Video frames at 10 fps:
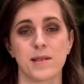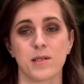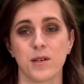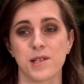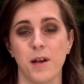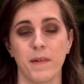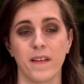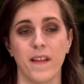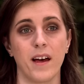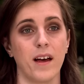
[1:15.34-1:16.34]
that's just something
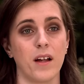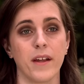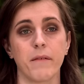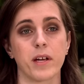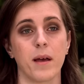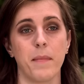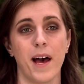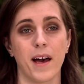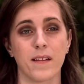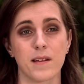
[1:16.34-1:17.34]
that I'll never get
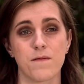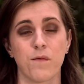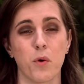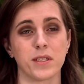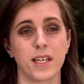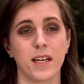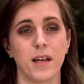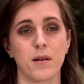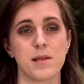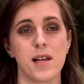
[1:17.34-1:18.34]
back. That's 14
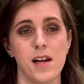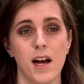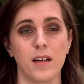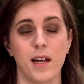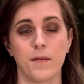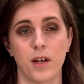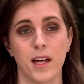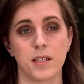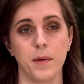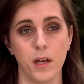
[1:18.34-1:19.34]
years that I'll never get
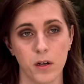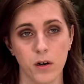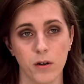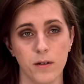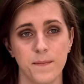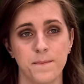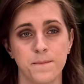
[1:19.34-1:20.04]
to be a girl.